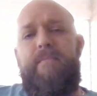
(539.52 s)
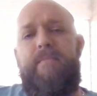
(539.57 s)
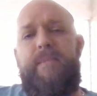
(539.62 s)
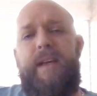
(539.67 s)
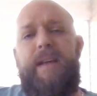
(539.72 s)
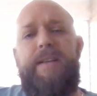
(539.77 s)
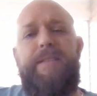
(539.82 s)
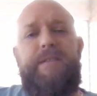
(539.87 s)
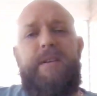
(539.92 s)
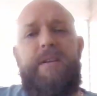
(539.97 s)

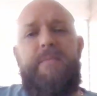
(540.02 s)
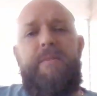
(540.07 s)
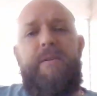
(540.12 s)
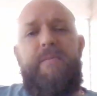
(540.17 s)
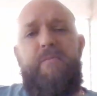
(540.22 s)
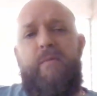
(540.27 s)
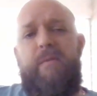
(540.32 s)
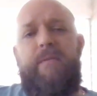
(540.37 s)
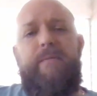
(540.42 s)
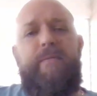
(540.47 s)
That's going to
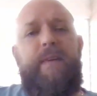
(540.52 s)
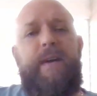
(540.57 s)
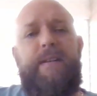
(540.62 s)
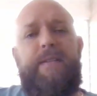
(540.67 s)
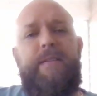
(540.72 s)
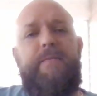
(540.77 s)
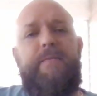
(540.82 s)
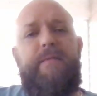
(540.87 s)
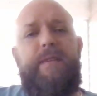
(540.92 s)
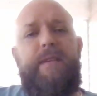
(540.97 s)
be more
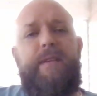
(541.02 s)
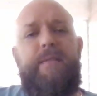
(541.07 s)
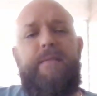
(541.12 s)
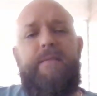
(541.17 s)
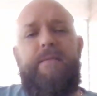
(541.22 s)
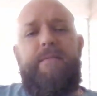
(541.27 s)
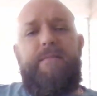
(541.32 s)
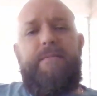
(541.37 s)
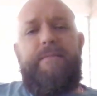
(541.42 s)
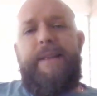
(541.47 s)
effective
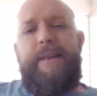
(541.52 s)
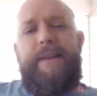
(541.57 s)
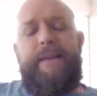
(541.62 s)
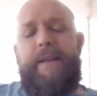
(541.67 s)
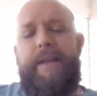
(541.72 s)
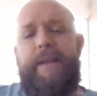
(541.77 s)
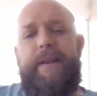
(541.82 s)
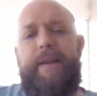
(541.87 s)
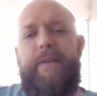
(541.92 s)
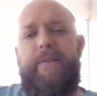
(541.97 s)
than
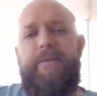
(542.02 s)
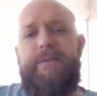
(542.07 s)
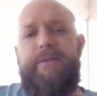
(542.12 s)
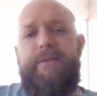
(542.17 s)
any other